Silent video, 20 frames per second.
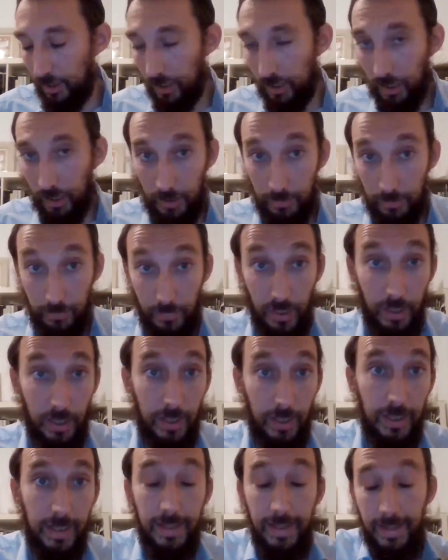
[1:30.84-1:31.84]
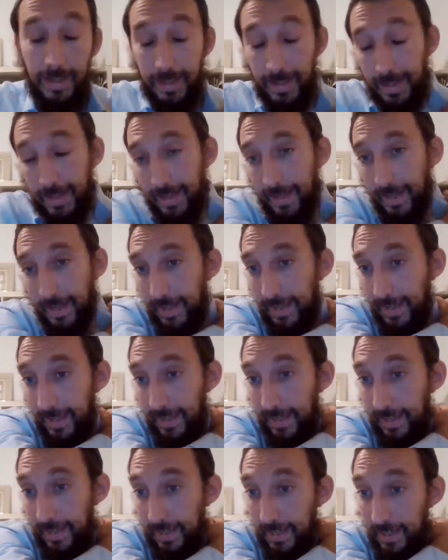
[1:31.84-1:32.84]

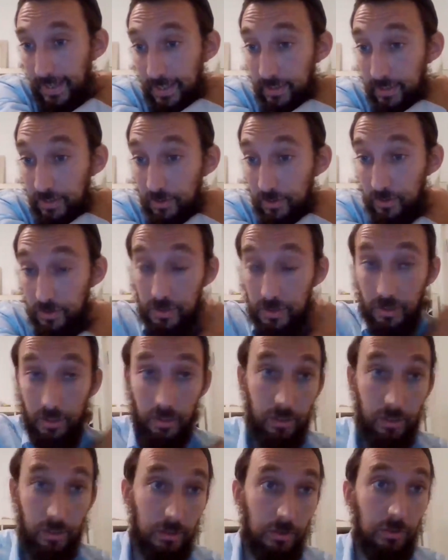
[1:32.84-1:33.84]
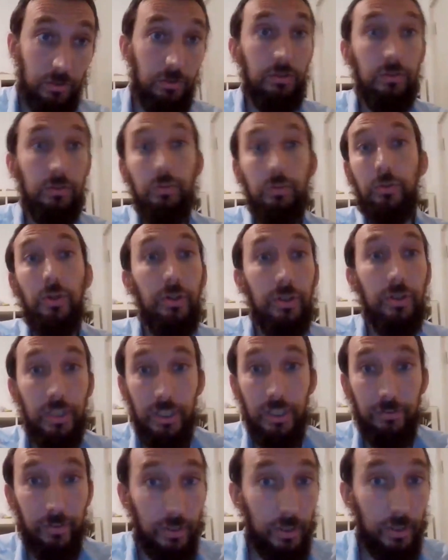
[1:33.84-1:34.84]
And you could
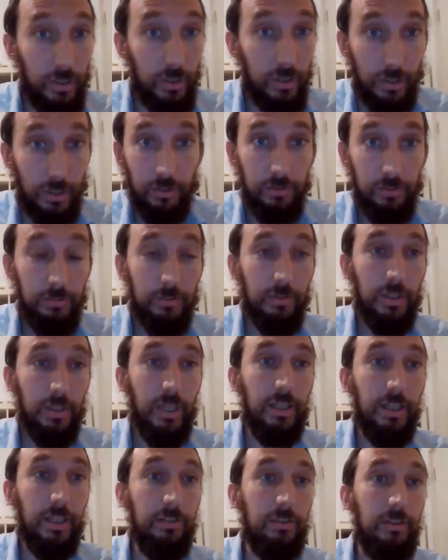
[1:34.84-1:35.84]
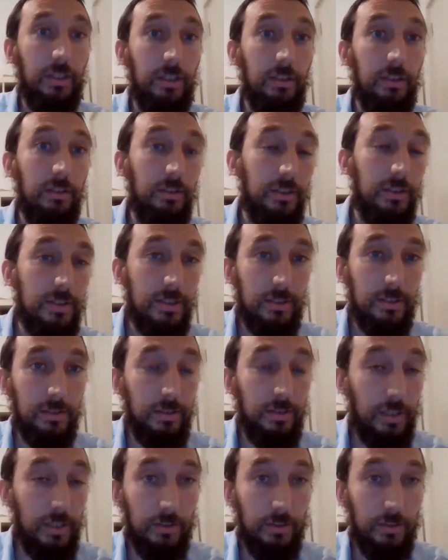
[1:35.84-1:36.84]
even argue that
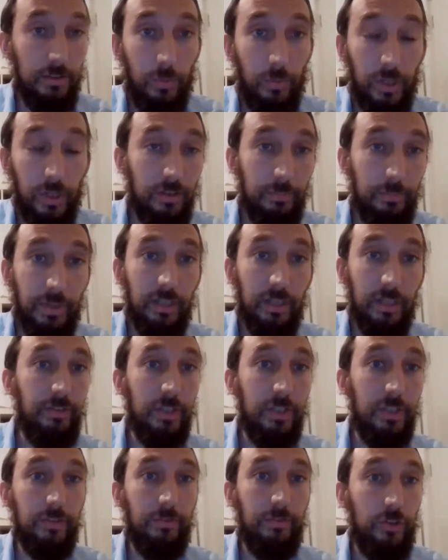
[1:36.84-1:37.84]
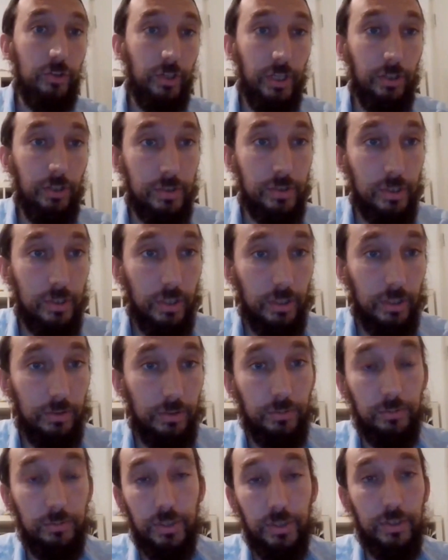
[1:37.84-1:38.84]
one of the benefits of a triennial
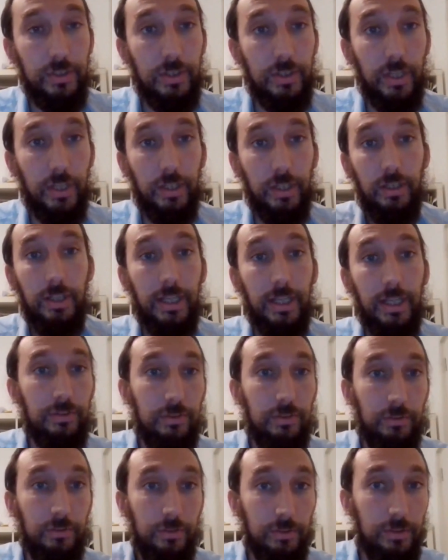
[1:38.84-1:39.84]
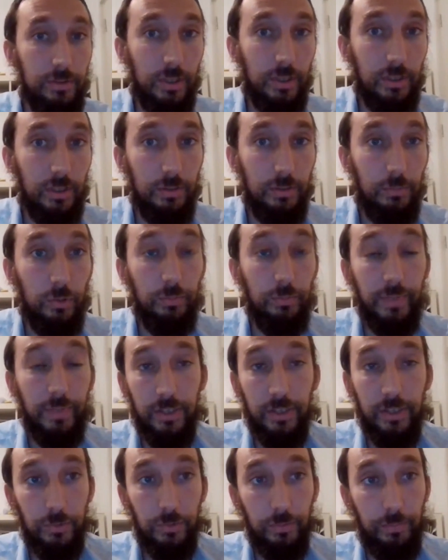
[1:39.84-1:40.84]
cycle, which is that it allows you to study a more
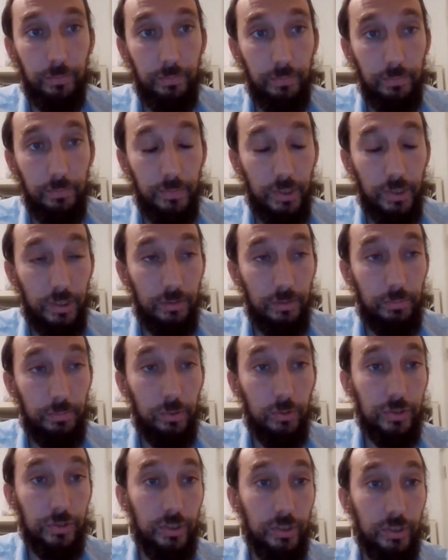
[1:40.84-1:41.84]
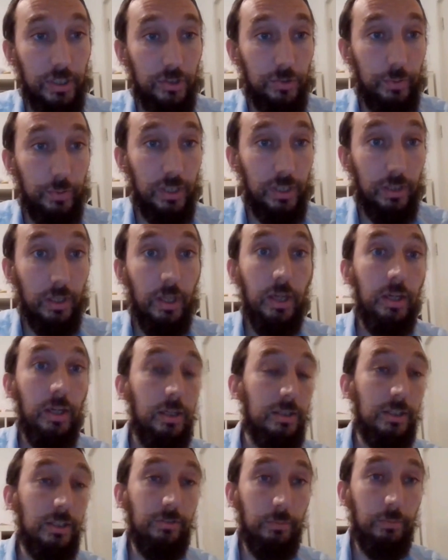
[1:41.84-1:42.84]
manageable portion each week,
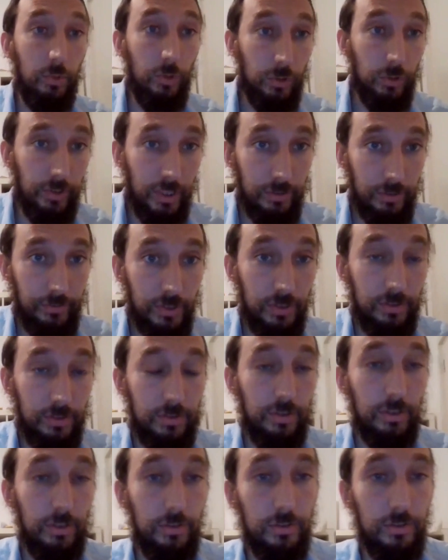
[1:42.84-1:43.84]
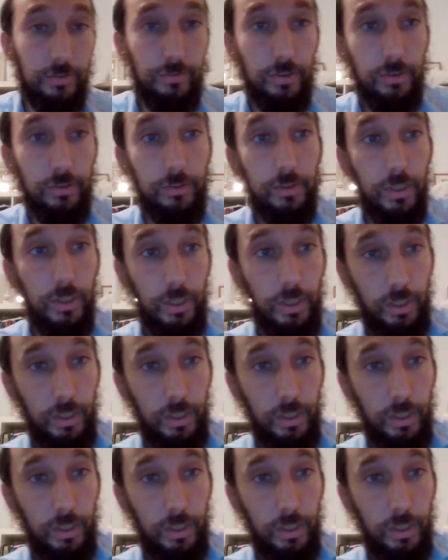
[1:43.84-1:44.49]
is even more relevant to those of you